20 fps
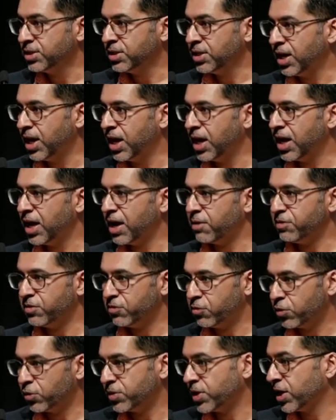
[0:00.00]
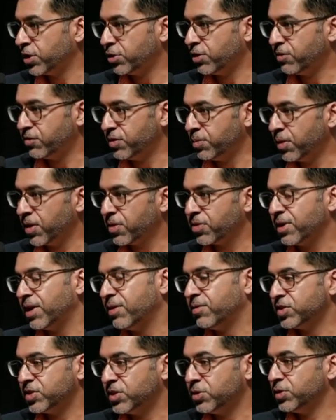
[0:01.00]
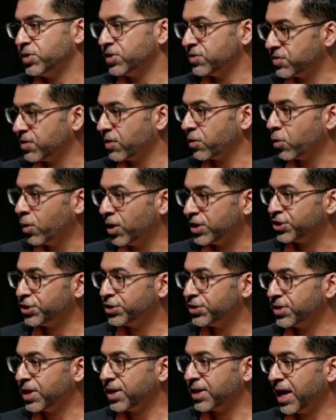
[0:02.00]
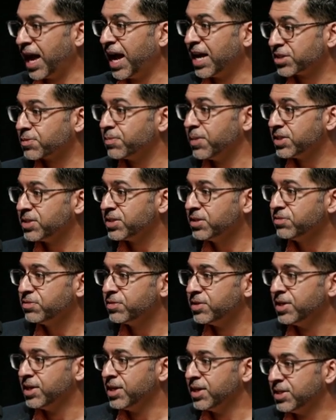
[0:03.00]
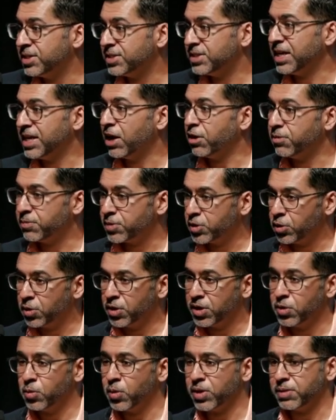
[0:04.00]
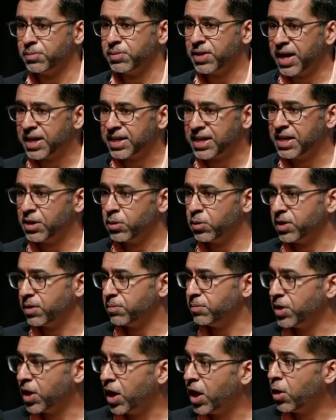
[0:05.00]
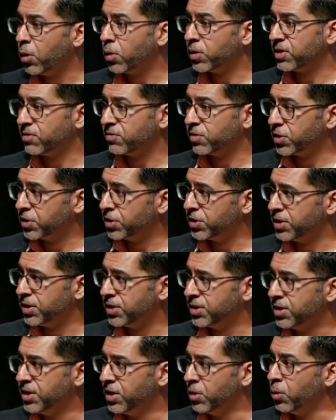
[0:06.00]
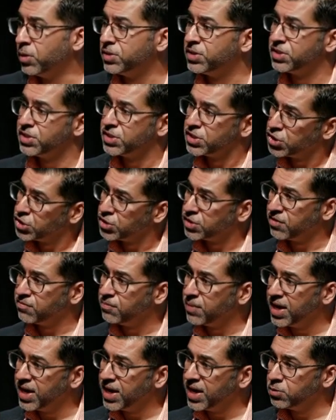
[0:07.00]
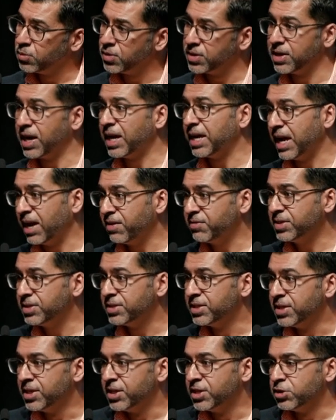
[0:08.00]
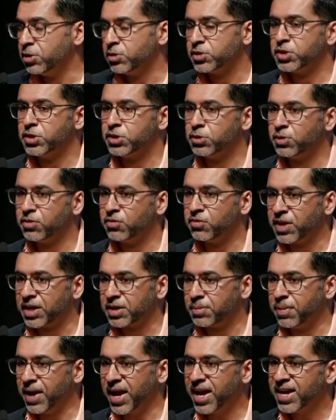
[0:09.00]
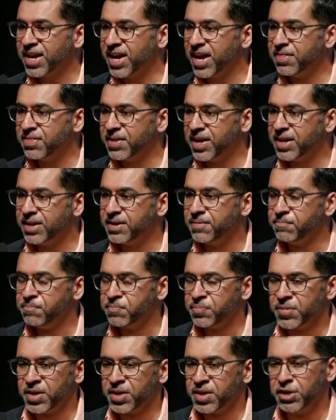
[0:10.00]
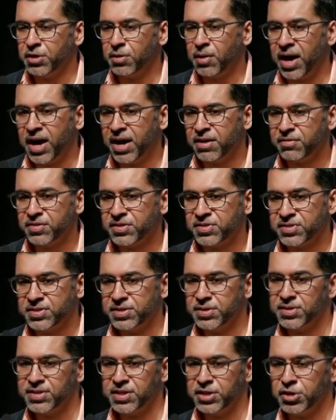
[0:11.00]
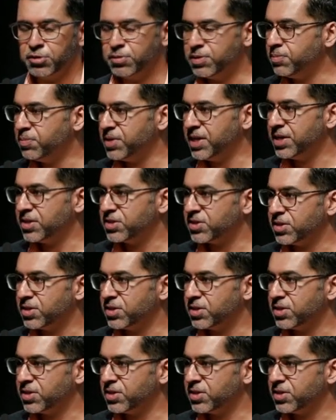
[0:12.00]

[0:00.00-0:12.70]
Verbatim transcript: uh, every fortnight or every month, and I have a series of set questions I ask myself to see how I'm going, what I'm liking, what I'm not, what I've learned, what decisions I've made, what I haven't. So it's good to reflect back. And then, you know, I have this theory that human beings are